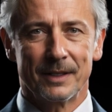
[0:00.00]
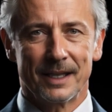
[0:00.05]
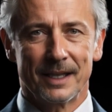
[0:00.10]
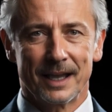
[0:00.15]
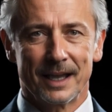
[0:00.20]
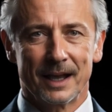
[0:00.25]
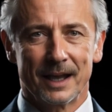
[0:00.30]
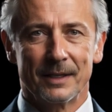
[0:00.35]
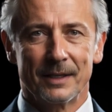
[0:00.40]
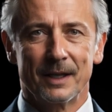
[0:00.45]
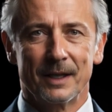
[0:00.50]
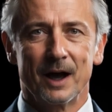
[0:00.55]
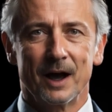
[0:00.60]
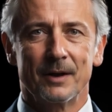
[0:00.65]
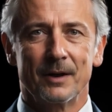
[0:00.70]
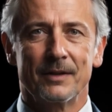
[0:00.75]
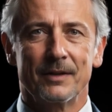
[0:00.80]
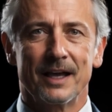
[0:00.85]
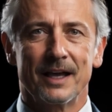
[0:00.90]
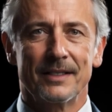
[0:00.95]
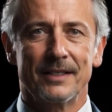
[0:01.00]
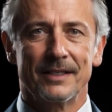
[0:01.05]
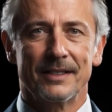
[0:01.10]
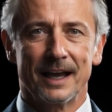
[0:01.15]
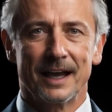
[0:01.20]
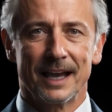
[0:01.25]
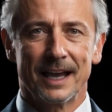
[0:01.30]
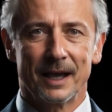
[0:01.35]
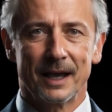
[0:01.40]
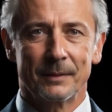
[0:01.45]
the loudspeaker and the
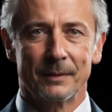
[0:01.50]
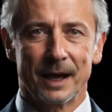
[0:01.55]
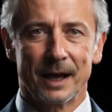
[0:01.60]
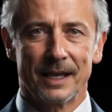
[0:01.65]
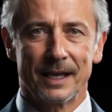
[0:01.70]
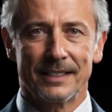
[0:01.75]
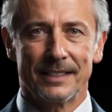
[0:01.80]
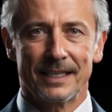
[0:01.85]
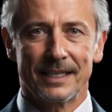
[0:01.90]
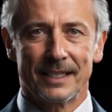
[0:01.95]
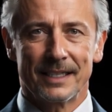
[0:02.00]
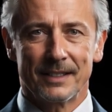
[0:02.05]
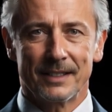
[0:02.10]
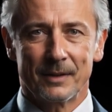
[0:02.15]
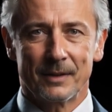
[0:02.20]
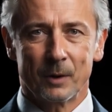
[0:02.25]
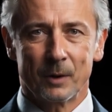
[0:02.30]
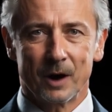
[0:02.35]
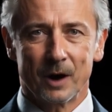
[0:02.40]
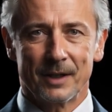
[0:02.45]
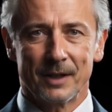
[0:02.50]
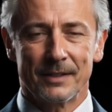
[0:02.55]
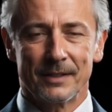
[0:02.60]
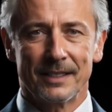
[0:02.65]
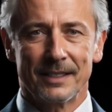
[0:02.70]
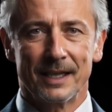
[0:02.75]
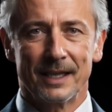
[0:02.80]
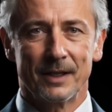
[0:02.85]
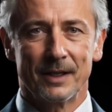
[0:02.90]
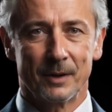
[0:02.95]
listening position using a
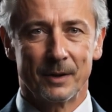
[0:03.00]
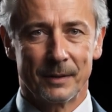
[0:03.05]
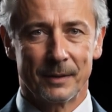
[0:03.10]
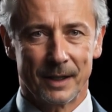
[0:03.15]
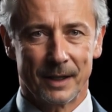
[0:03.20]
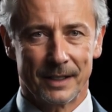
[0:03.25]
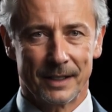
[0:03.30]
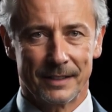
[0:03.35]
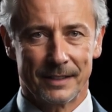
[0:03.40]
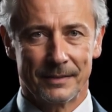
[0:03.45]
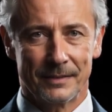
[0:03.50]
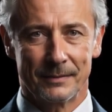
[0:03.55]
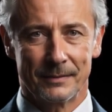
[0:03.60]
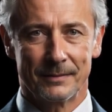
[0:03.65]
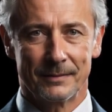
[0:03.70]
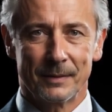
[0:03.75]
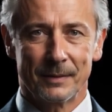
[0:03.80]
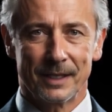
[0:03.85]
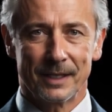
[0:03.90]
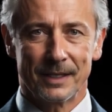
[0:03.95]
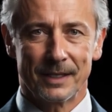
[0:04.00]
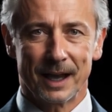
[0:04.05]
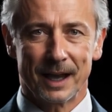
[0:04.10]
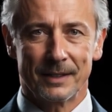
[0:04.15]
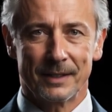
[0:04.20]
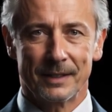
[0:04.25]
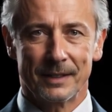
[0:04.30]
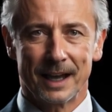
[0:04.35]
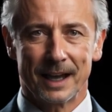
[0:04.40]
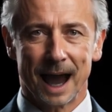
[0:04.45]
tape measure.
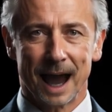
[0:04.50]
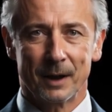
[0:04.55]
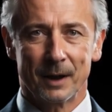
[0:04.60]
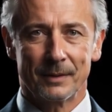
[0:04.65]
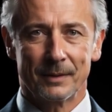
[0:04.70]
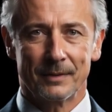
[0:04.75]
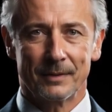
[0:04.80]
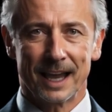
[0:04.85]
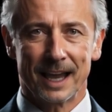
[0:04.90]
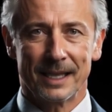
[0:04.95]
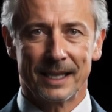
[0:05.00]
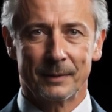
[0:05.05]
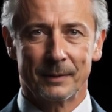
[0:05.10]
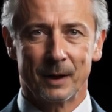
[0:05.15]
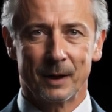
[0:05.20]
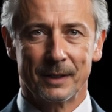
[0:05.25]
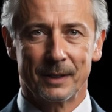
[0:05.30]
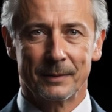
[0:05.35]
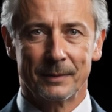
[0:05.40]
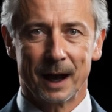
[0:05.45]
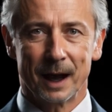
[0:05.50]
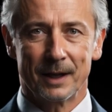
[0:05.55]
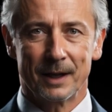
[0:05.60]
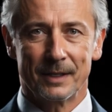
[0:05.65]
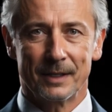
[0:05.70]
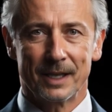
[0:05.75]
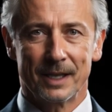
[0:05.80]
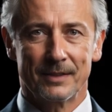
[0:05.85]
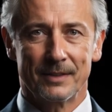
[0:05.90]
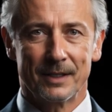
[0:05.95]
This measurement represents the
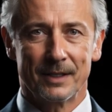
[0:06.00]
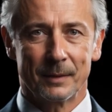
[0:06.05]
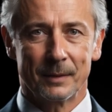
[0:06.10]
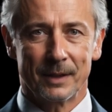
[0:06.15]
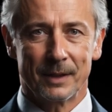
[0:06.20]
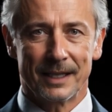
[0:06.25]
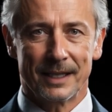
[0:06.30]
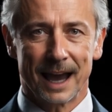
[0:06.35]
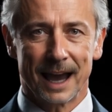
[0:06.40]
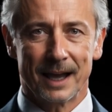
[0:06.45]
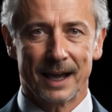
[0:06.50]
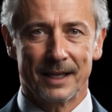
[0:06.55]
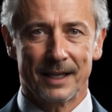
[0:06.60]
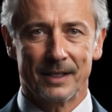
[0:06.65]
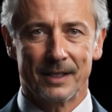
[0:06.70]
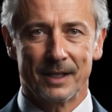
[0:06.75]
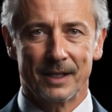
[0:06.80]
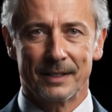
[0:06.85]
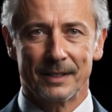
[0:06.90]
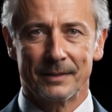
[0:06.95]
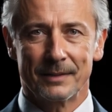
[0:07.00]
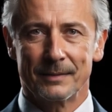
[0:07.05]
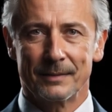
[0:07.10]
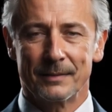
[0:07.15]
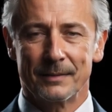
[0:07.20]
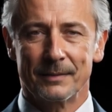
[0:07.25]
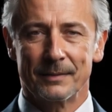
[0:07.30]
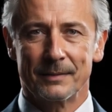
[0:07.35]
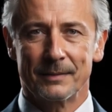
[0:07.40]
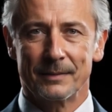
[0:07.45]
shortest path that the sound emitted
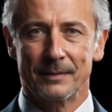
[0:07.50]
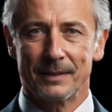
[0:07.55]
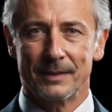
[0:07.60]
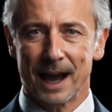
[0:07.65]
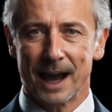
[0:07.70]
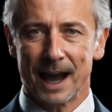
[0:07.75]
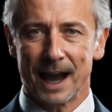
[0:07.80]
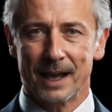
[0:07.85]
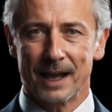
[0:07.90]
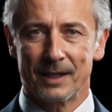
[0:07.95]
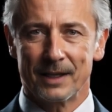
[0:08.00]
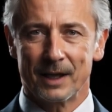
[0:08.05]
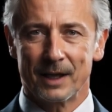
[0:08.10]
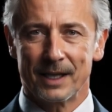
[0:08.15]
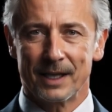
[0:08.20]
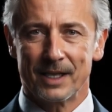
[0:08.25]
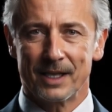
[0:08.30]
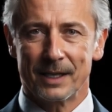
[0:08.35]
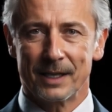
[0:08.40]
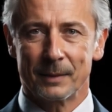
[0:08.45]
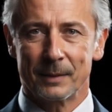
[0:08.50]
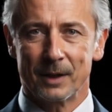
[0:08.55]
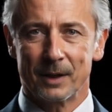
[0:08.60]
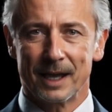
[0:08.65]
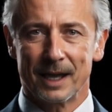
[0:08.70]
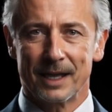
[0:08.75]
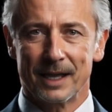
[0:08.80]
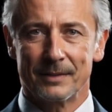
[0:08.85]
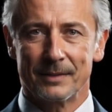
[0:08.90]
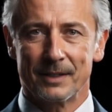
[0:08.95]
from the speaker travels to reach
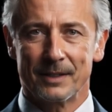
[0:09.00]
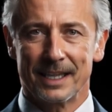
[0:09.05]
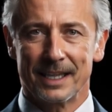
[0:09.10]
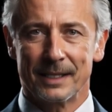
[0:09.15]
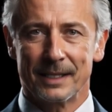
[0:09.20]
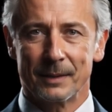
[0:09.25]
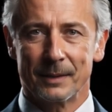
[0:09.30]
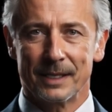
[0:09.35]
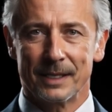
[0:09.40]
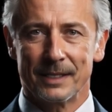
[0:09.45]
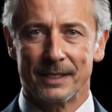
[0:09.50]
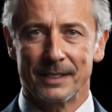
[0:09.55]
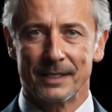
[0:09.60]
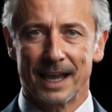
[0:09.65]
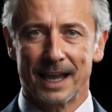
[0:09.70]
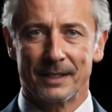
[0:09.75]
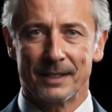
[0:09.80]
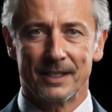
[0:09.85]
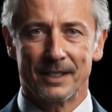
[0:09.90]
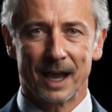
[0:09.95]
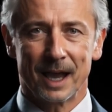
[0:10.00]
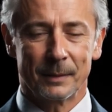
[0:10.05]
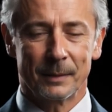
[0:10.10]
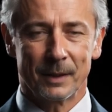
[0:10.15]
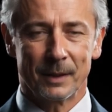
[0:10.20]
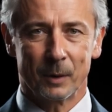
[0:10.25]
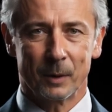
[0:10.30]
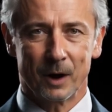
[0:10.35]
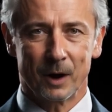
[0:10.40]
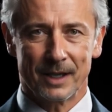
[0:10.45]
your ears, or the path of the
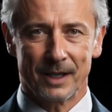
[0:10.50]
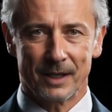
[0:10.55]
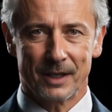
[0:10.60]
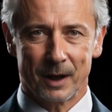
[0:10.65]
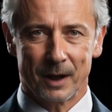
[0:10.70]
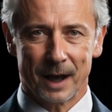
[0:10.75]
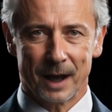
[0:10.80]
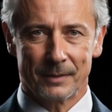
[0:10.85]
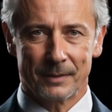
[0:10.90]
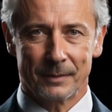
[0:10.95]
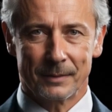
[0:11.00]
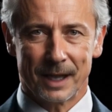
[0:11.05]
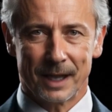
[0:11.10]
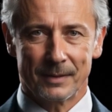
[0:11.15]
direct sound.